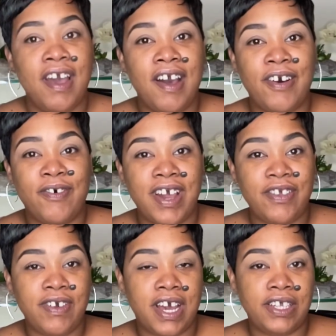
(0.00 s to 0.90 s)
All right, you
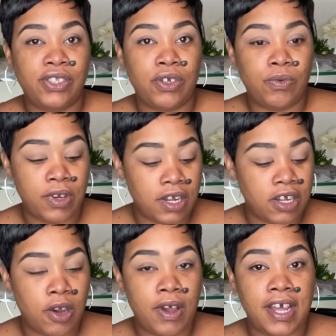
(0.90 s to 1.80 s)
guys, so we're going to
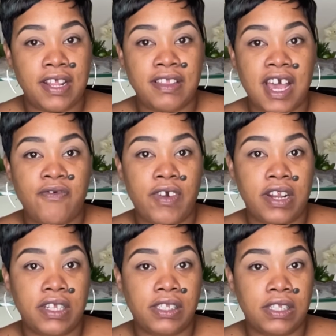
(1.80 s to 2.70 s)
go ahead and dive right
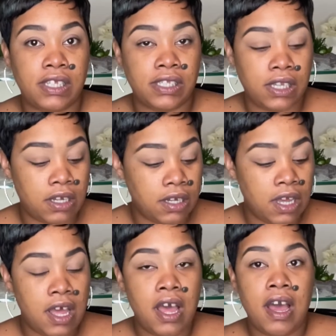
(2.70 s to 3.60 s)
into this look.
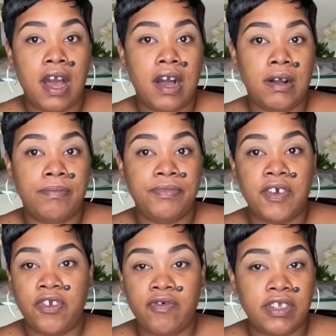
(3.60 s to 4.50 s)
If
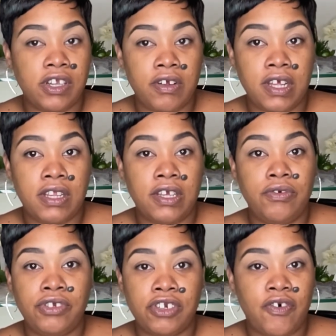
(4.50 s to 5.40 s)
you're returning, then you
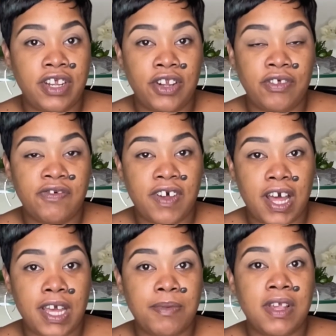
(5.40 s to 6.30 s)
should already know the
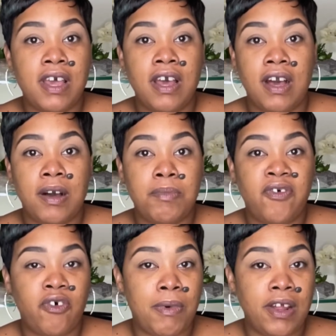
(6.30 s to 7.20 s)
vibes. But
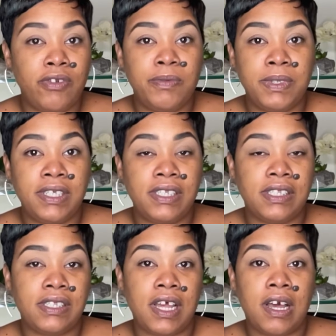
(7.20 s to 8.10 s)
for my newbies,
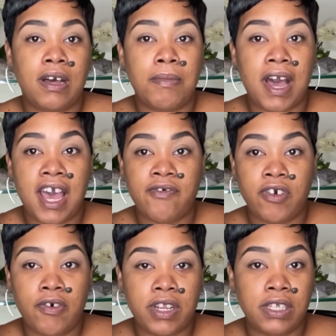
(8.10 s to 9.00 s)
I have
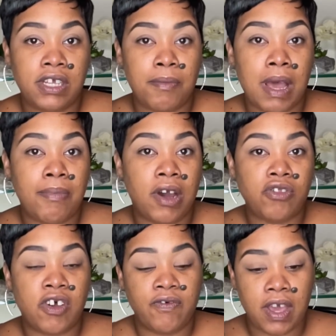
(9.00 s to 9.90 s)
already done my brows
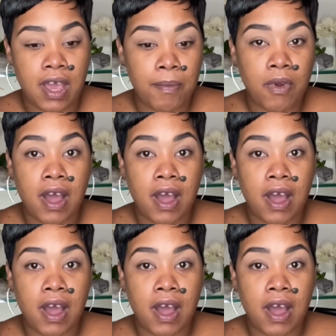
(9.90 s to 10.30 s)
off camera.